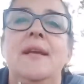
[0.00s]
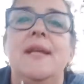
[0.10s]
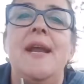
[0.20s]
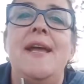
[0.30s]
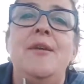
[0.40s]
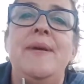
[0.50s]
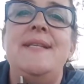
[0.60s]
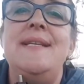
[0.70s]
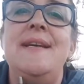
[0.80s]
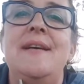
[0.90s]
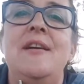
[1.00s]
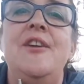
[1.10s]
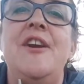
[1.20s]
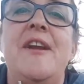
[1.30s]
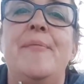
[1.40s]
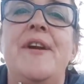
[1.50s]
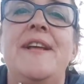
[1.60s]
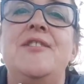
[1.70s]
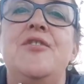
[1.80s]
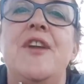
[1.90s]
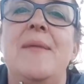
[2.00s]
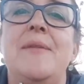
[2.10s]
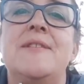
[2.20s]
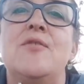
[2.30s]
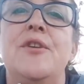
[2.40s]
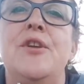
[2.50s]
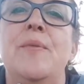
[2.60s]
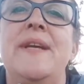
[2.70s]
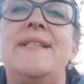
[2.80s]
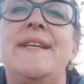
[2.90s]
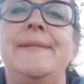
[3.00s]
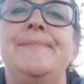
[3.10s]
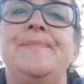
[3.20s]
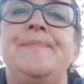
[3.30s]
G'day, Uwesia. I don't know how to pronounce your name. I just call you Uwesia.